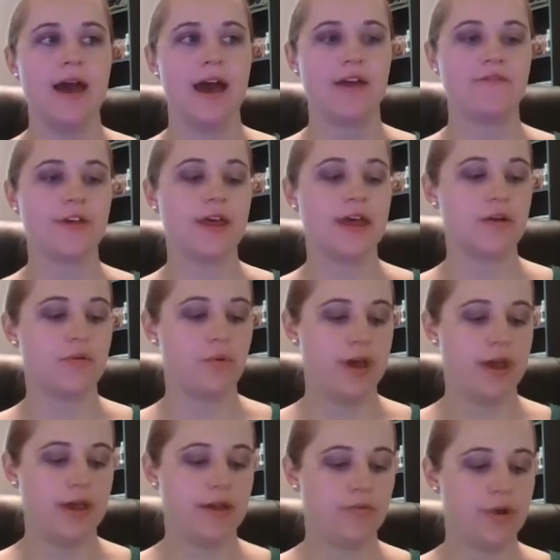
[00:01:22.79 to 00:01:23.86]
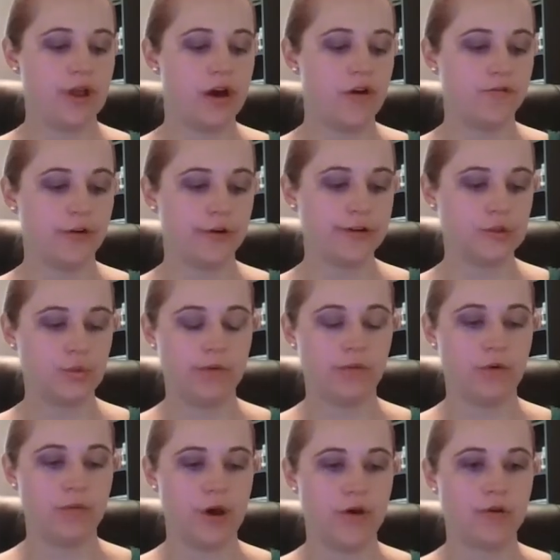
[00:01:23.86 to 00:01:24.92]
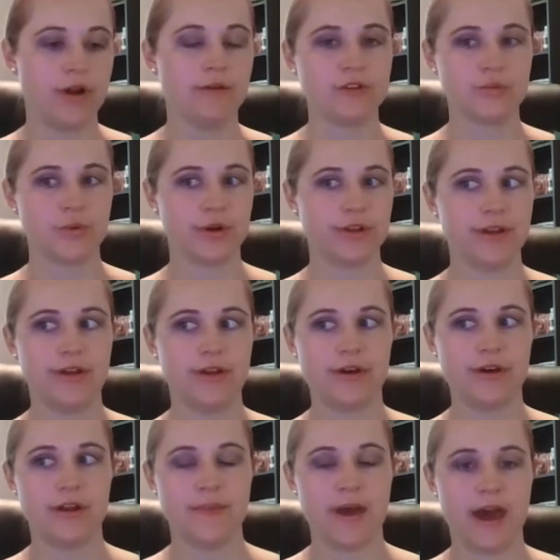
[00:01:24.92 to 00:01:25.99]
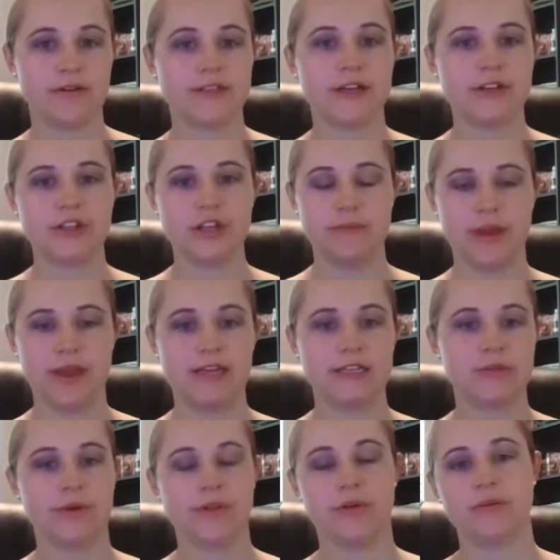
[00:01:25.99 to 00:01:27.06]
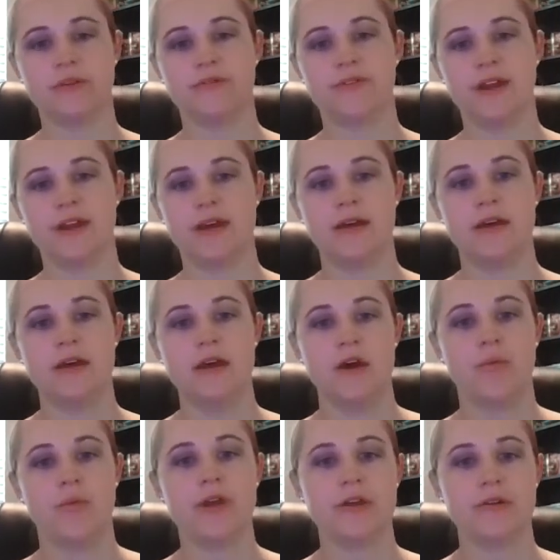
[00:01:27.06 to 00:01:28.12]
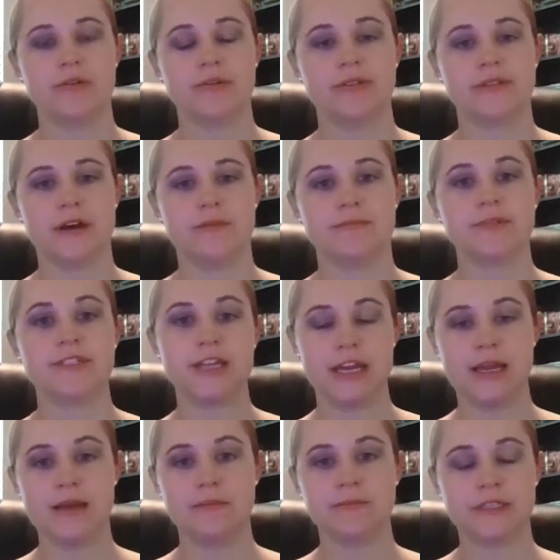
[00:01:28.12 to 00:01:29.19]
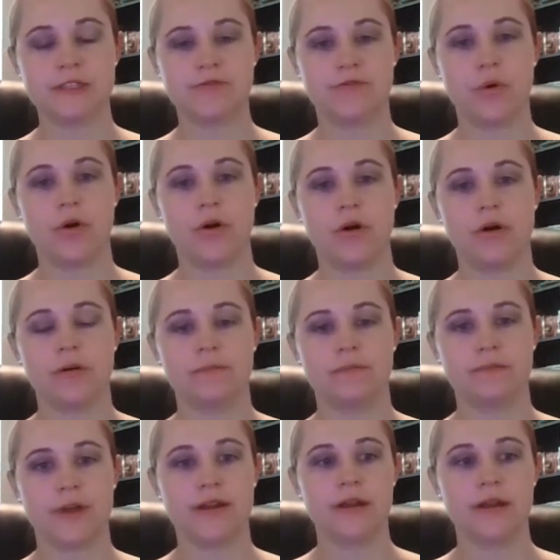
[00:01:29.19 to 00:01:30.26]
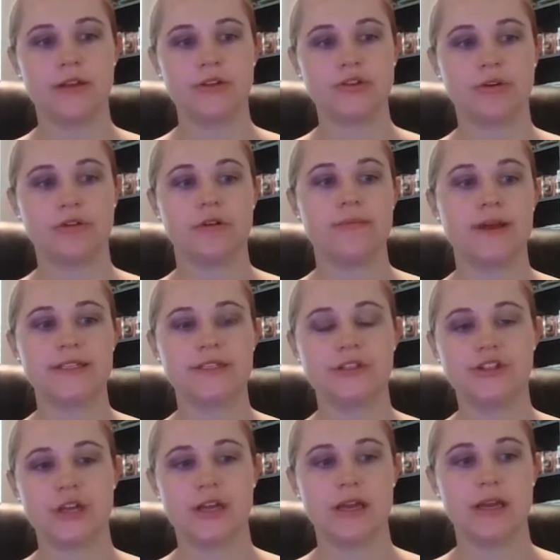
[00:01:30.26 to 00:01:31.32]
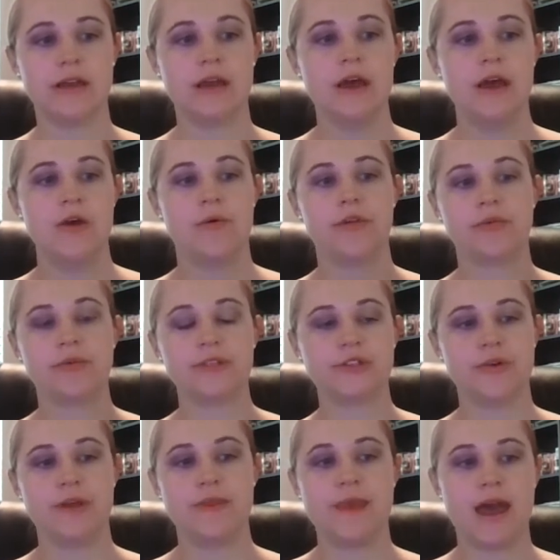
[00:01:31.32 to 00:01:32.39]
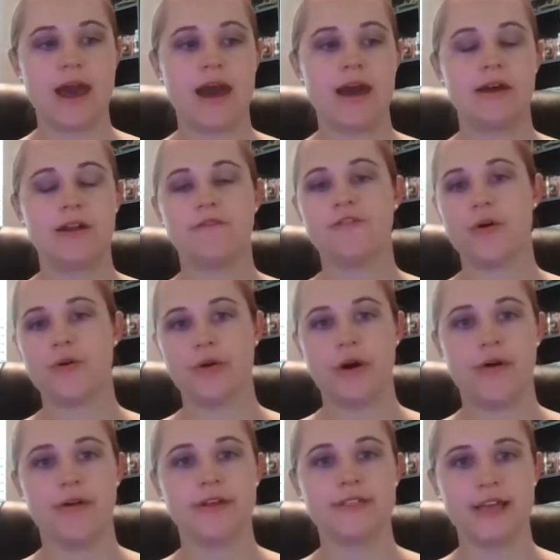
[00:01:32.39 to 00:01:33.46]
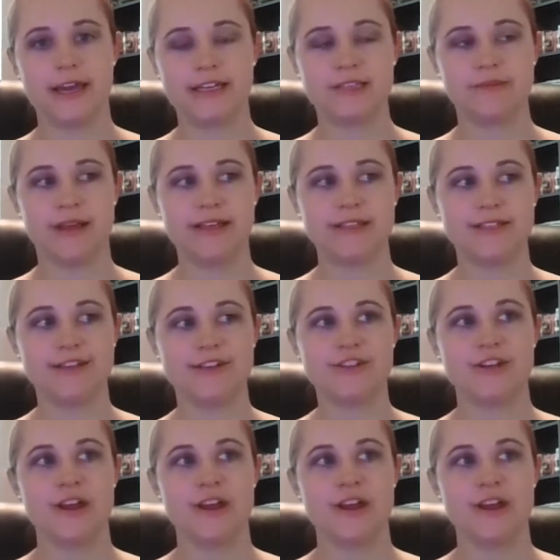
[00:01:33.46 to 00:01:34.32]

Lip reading: I feel like when we all first went remote, I was really good about touching base, whether it was we use Teams for kind of internal messaging, whether it was doing that, a phone call, a text message.